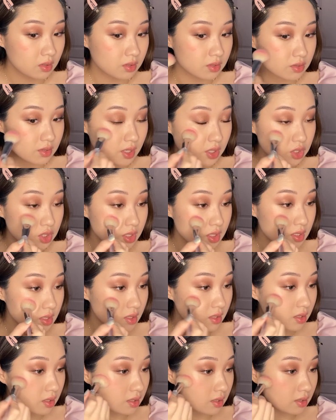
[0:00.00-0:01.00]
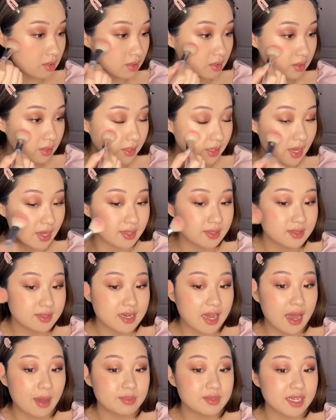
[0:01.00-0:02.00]
So yeah, I
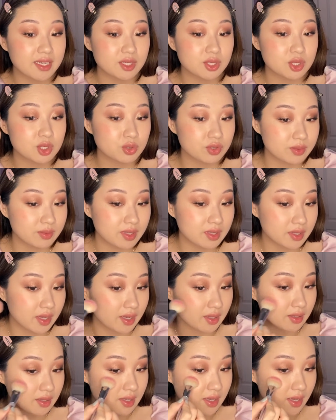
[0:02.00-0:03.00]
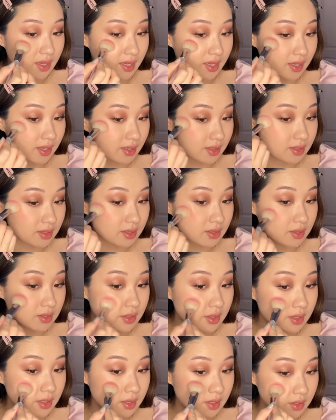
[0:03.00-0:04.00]
tapped extremely lightly and
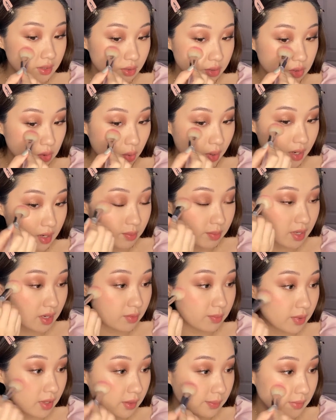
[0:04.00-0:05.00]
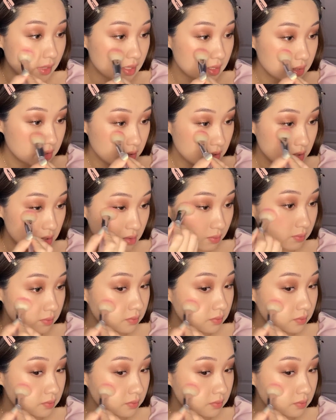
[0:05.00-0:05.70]
there's quite a bit of pigment.